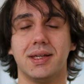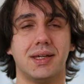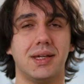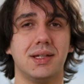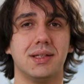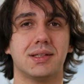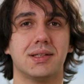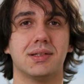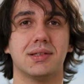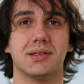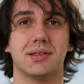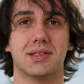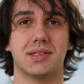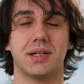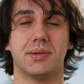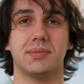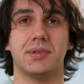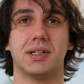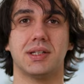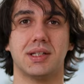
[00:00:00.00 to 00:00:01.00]
get
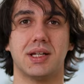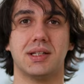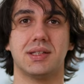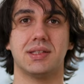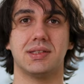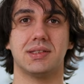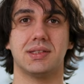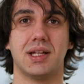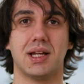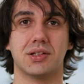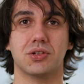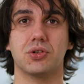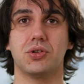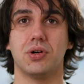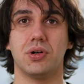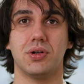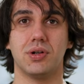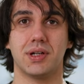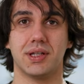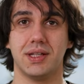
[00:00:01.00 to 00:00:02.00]
something that is not
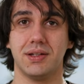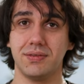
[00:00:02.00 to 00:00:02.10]
colored.